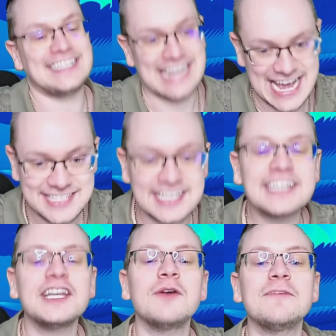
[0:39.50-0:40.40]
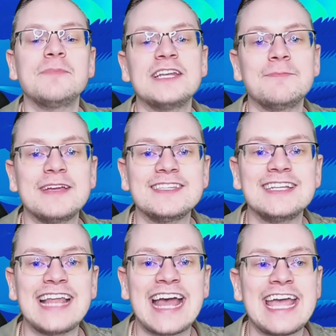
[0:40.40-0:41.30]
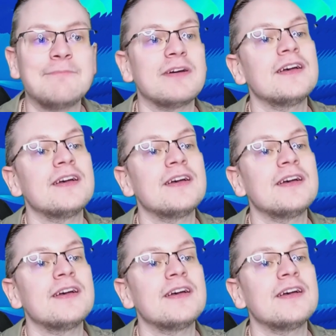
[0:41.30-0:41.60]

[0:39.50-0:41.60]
yes, I know I've been a bit delayed, but